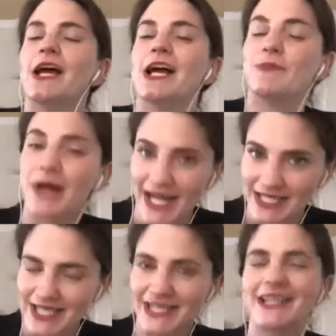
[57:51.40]

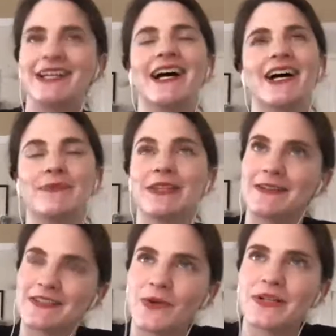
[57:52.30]
But, um, and
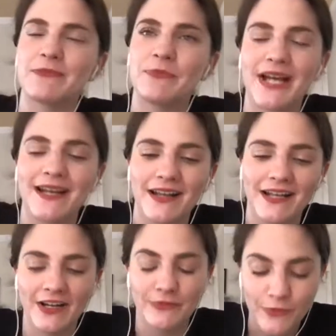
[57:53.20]
there's always a but,
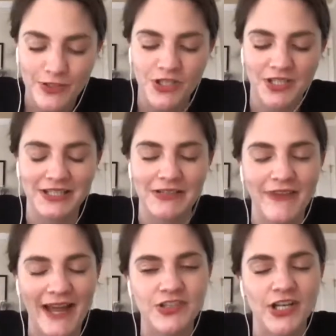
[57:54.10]
unfortunately,
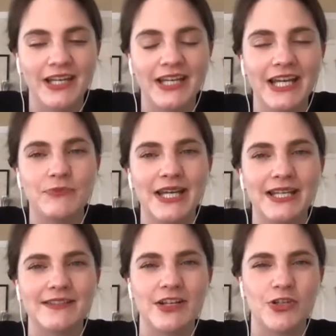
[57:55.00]
fact checking
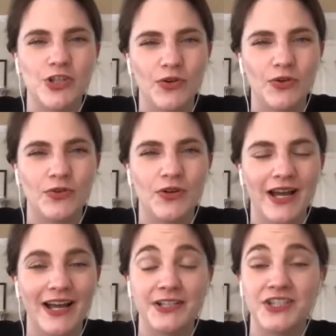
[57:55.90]
campaigns are shown
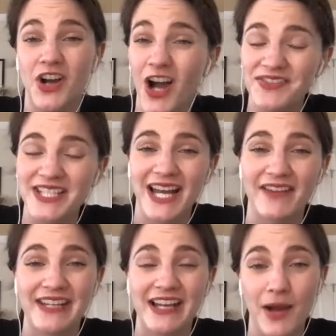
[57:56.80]
uh, to often
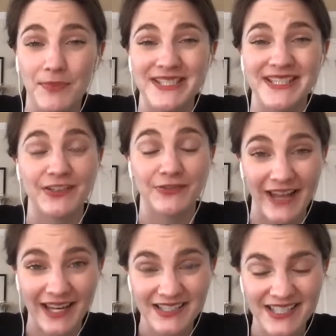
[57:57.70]
have the opposite
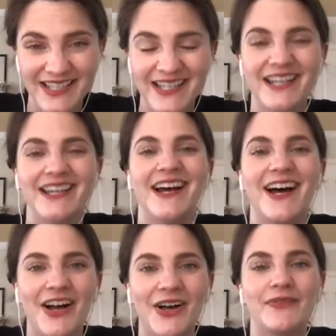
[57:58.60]
effect
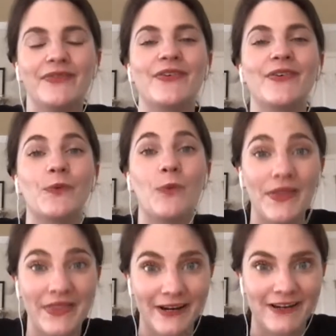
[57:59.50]
of
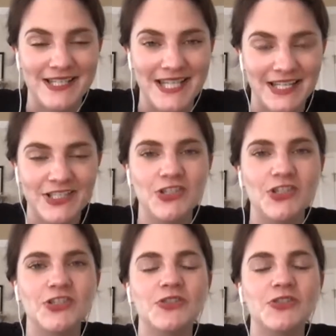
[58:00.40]
what they're intended to do.